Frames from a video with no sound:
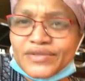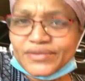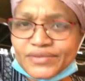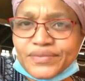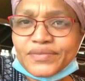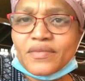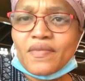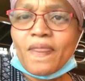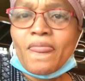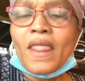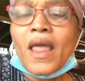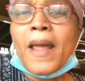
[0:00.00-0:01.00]
they had
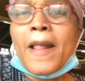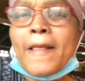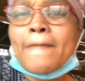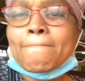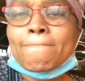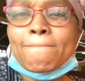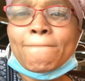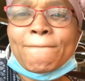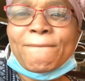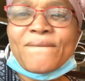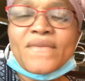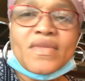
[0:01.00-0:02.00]
abandoned
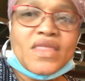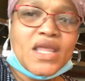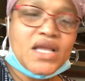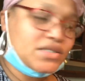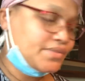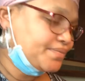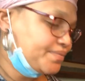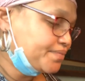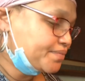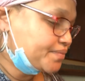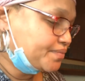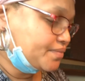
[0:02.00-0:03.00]
Lynn's two brothers.
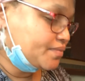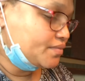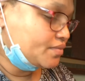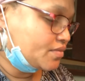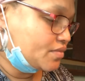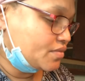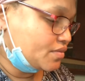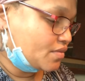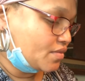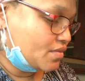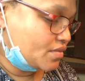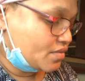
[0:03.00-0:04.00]

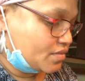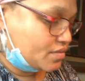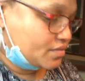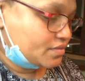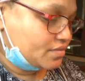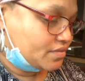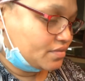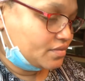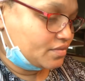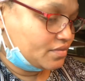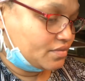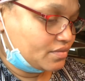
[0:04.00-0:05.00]
When Lynn's
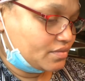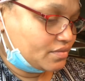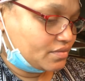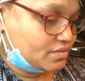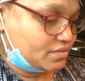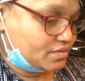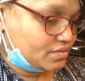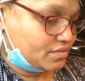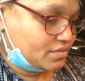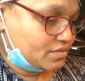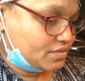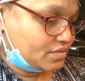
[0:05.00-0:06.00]
mother was
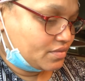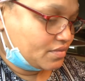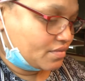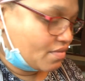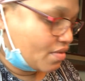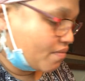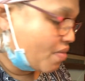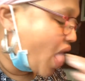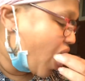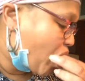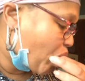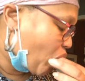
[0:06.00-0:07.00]
living in the scenes,
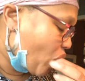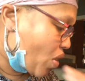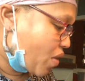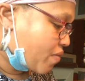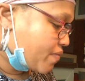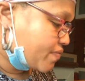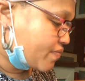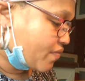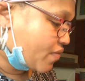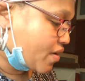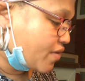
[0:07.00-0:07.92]
that's right, both of them.